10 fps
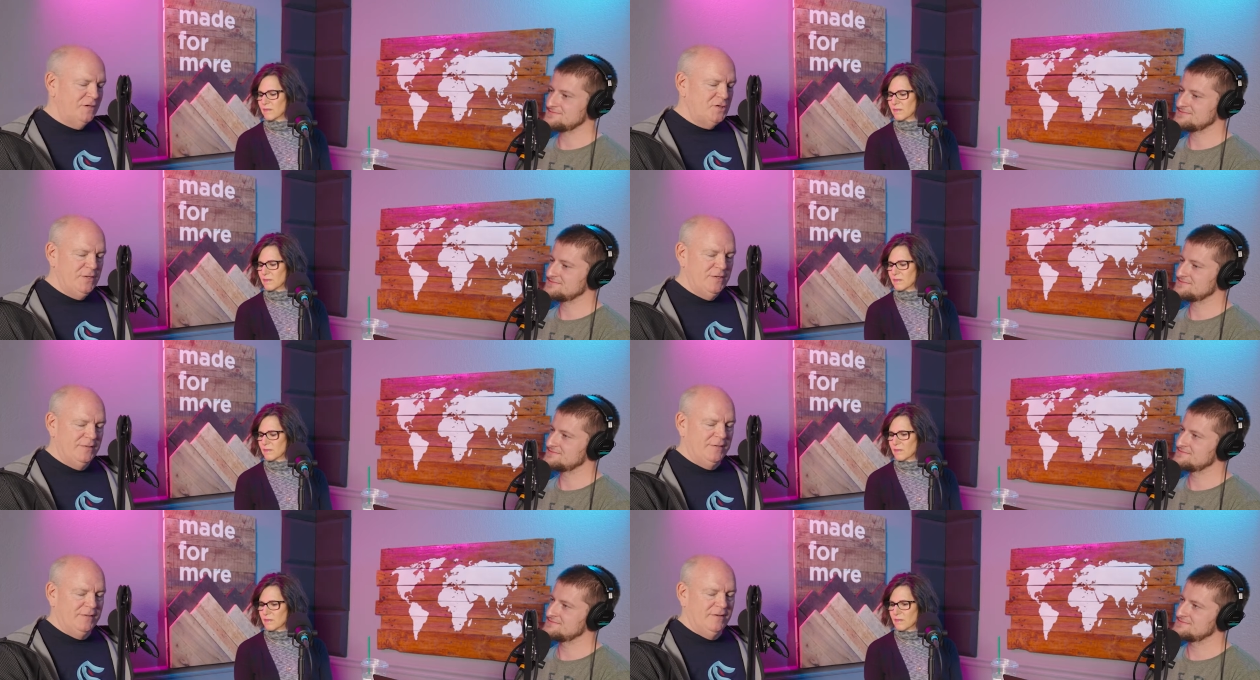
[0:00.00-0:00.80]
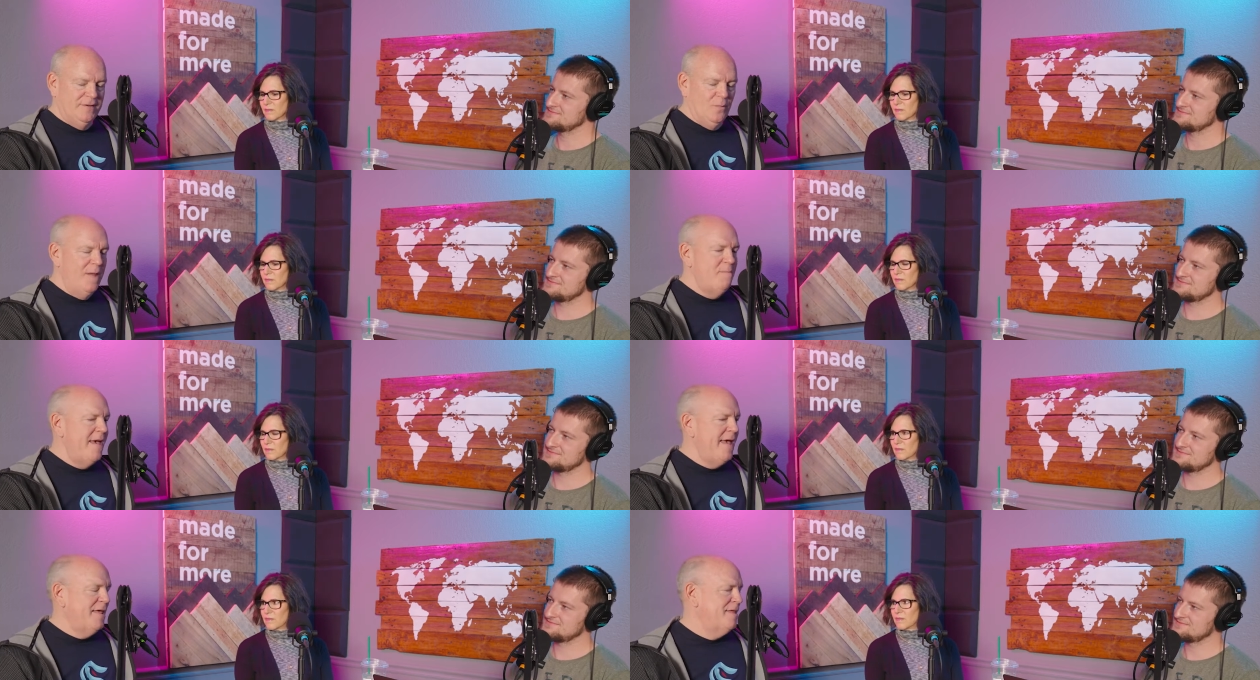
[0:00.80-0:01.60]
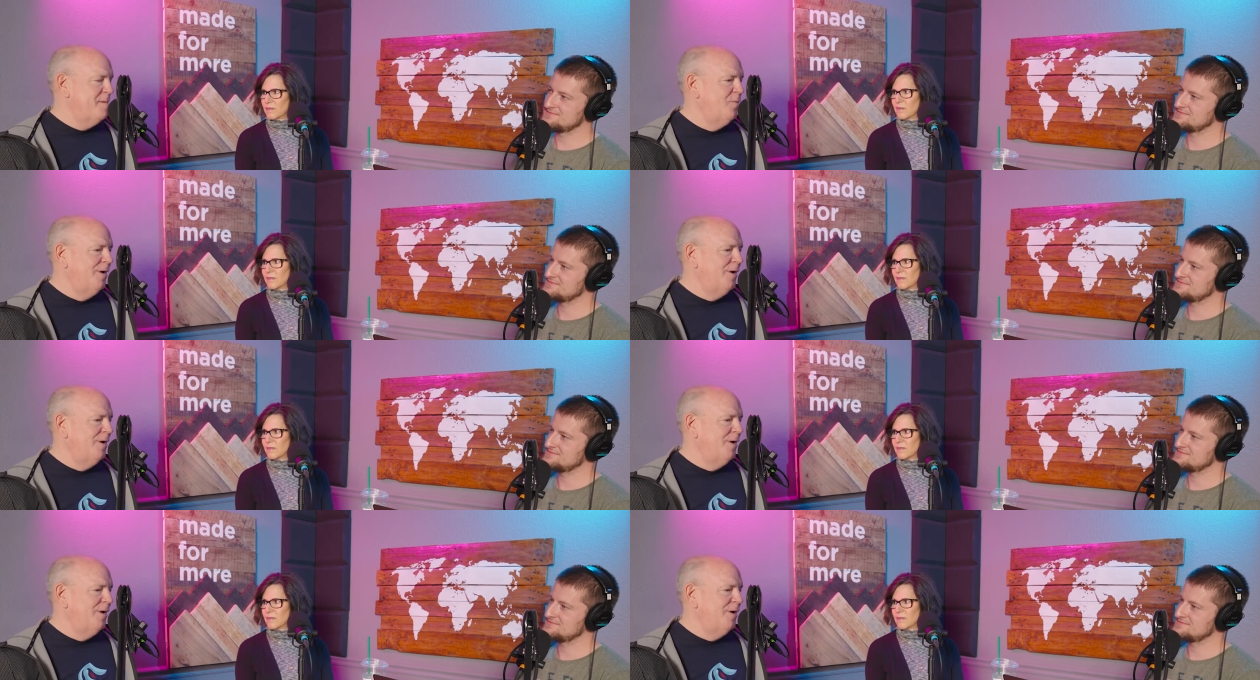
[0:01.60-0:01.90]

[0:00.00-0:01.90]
Speaker 1: issues, we make them